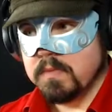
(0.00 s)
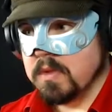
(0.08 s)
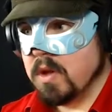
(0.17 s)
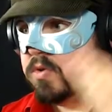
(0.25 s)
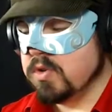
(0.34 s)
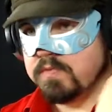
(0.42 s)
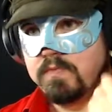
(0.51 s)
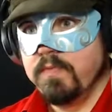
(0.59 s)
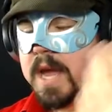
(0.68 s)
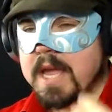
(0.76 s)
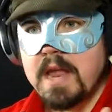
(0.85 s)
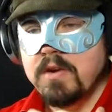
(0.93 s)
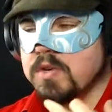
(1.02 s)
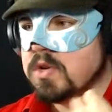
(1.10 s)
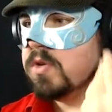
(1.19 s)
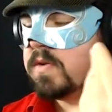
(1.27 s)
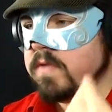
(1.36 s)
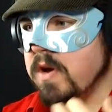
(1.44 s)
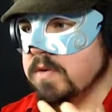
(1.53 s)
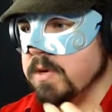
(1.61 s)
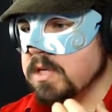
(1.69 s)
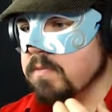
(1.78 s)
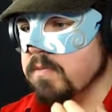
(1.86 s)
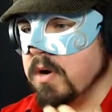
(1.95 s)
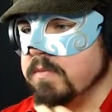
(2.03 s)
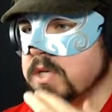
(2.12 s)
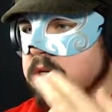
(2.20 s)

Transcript: Those, again, do some various bits and bobs.